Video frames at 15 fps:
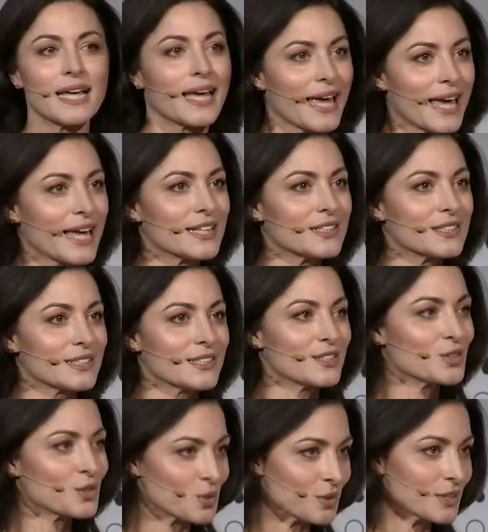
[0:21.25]
and
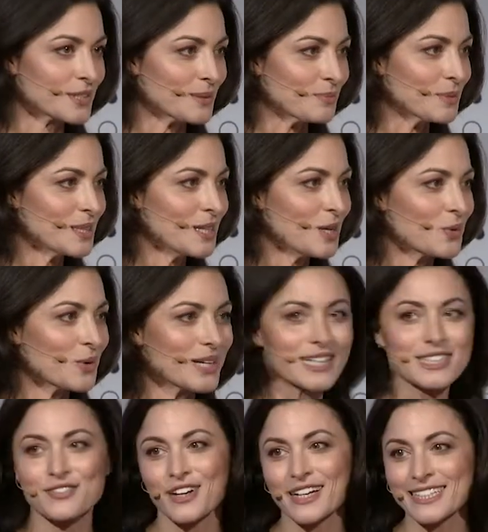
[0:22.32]
tourism? Well,
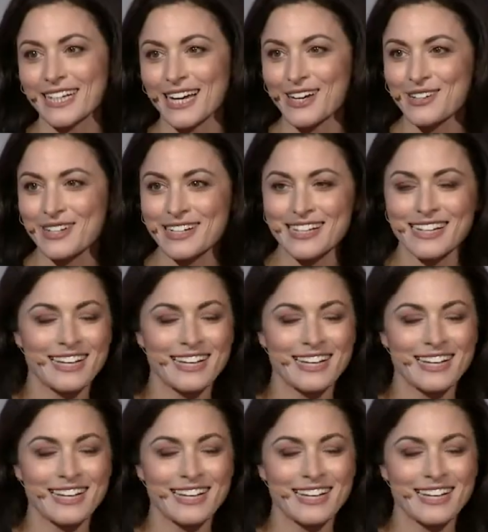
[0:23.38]
let's find out.